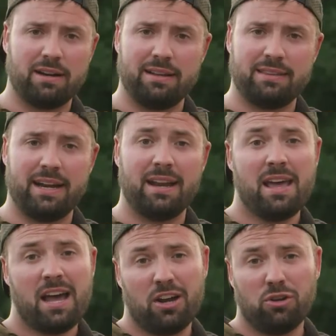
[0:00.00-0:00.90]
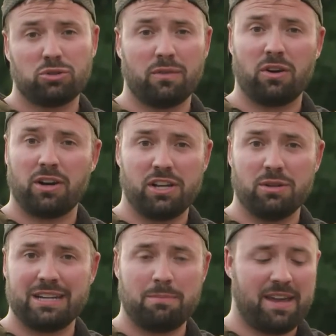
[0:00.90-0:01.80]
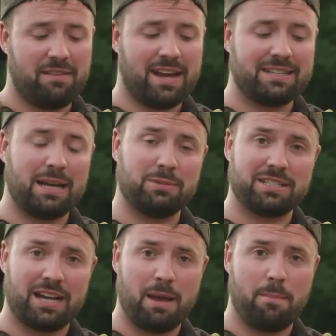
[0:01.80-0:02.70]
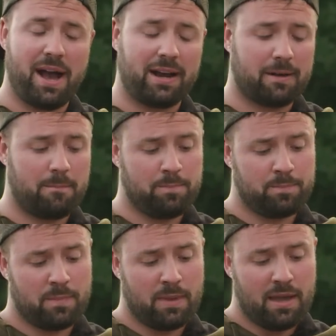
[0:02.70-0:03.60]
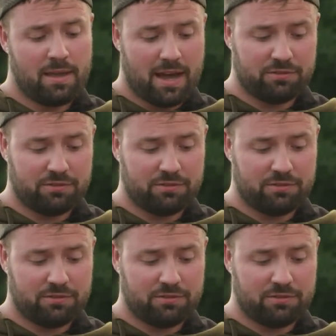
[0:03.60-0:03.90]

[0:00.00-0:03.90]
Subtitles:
anything, and also I'm not going to use any PVA tape to tie it back. I've